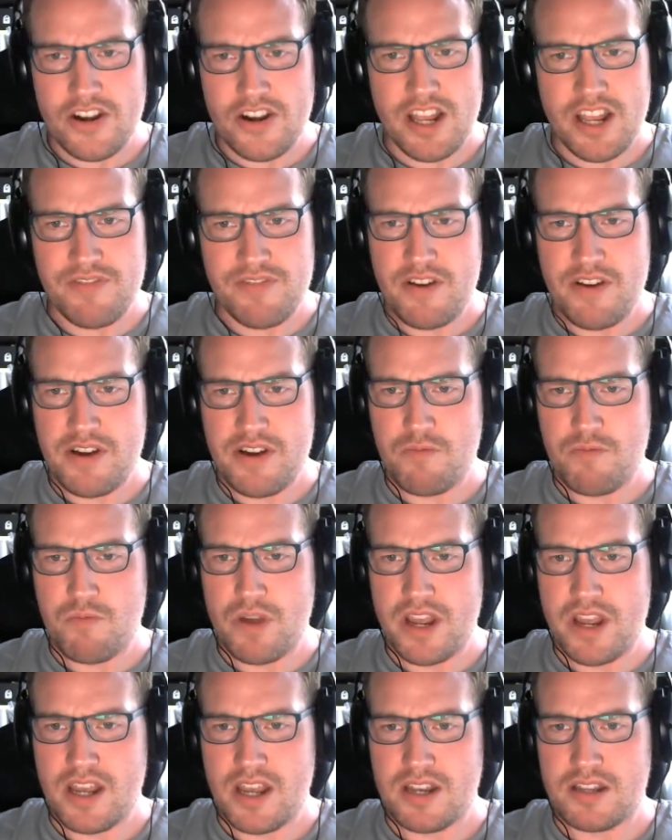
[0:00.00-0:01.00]
a very
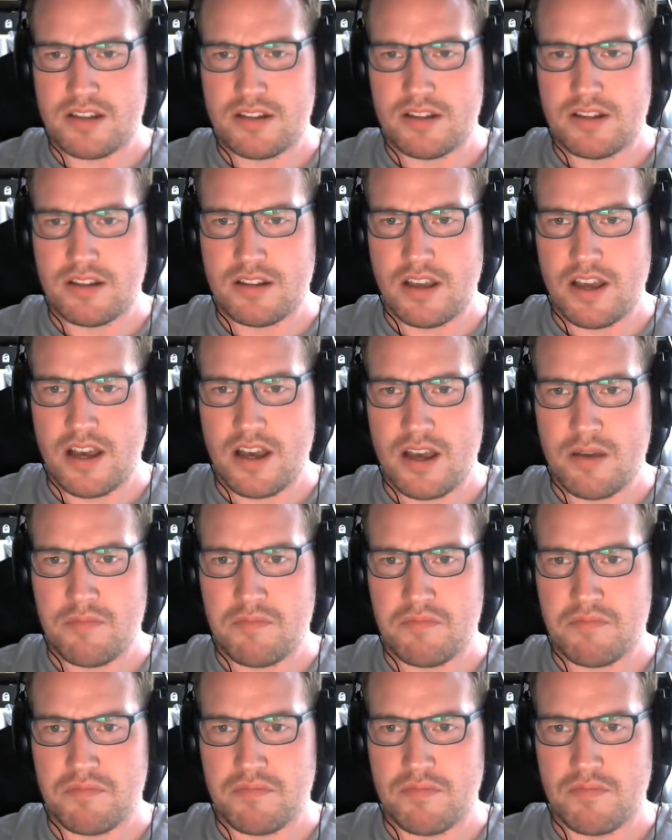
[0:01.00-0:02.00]
weird.
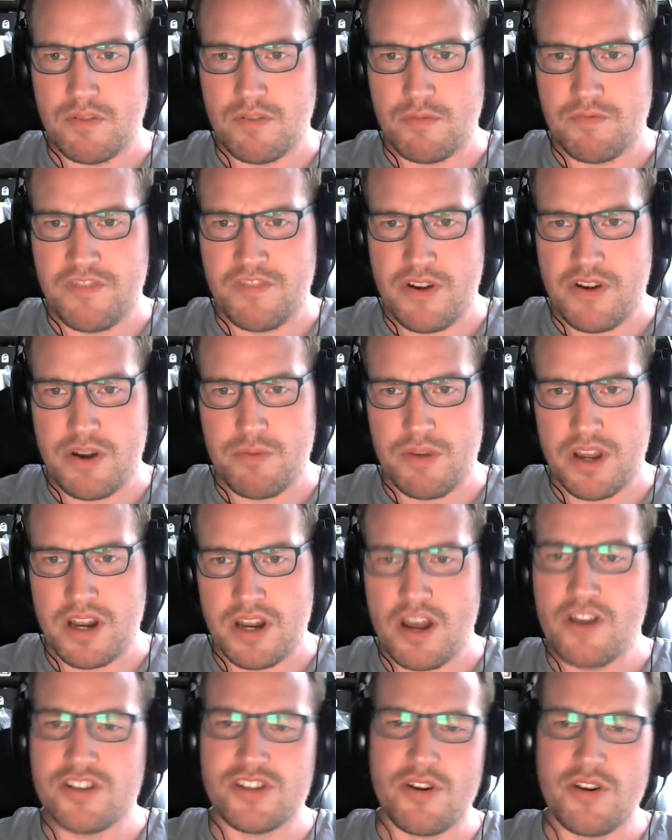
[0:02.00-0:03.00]
Oh,
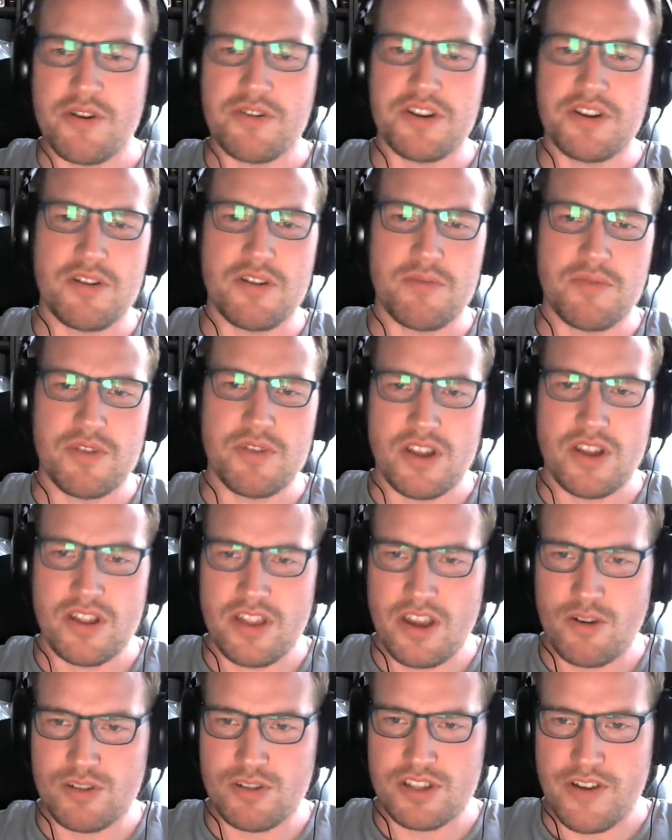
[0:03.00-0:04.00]
sorry. They
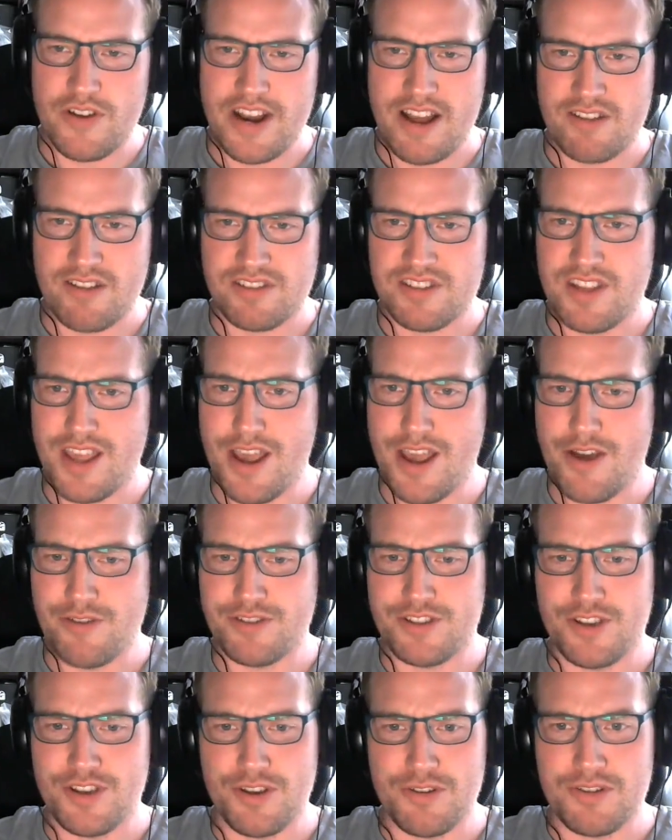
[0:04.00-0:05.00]
also announced Neo
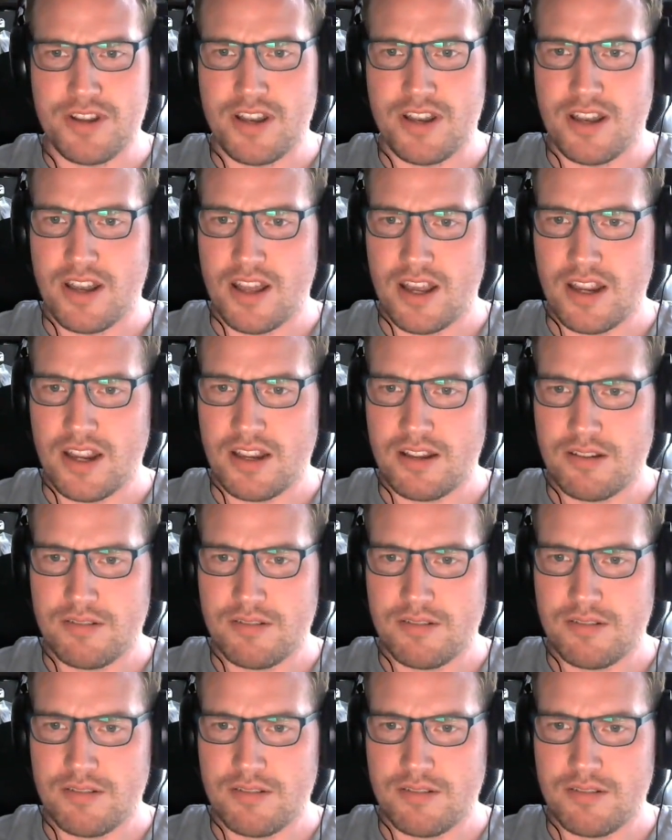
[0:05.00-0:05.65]
2, didn't they?